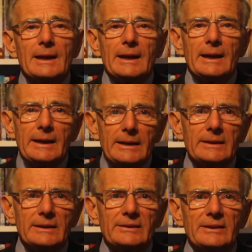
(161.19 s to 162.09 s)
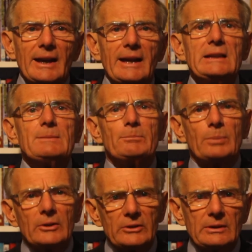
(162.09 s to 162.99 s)
In this, any
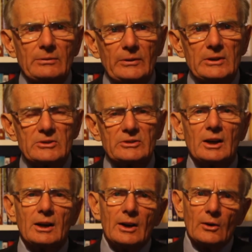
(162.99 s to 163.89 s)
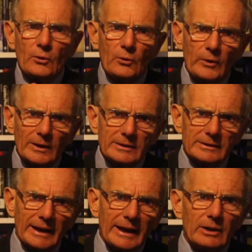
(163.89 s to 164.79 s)
positive features are
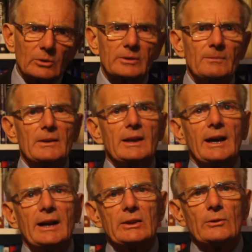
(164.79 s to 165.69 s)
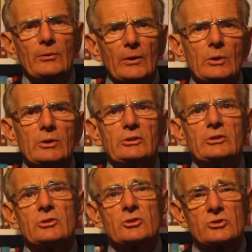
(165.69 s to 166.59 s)
filtered out and the focus
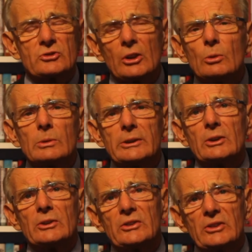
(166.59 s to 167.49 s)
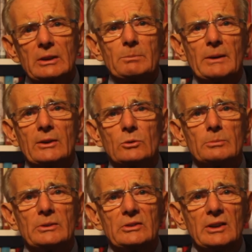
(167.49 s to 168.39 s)
is solely on setbacks or
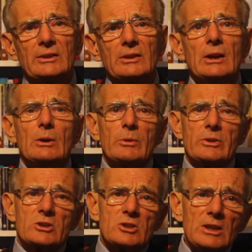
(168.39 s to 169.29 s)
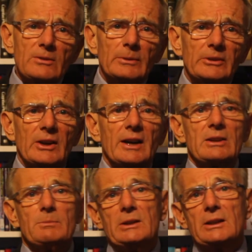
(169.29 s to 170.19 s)
mistakes, with achievements
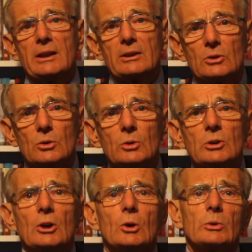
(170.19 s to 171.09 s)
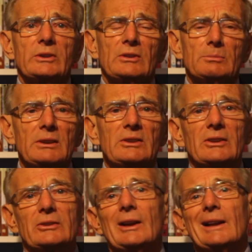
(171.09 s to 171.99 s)
either being ignored or dismissed
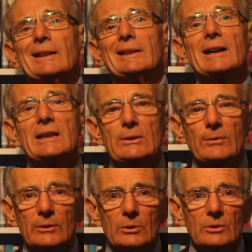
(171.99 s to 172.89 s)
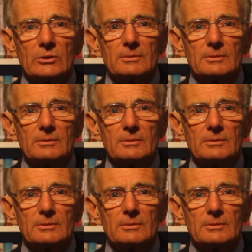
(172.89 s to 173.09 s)
as lucky flukes.